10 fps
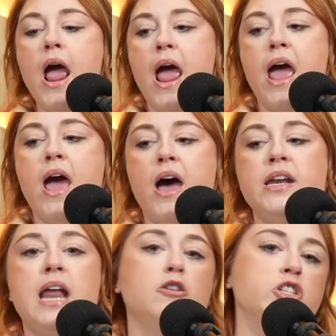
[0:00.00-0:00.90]
and
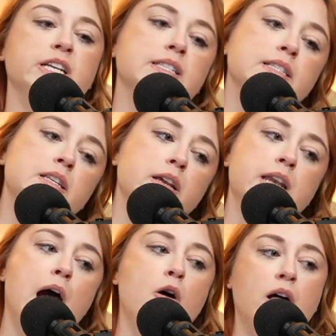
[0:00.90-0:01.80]
now
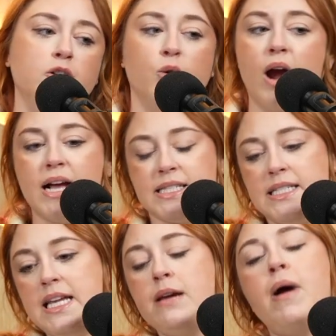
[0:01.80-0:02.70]
Eleanora has a team.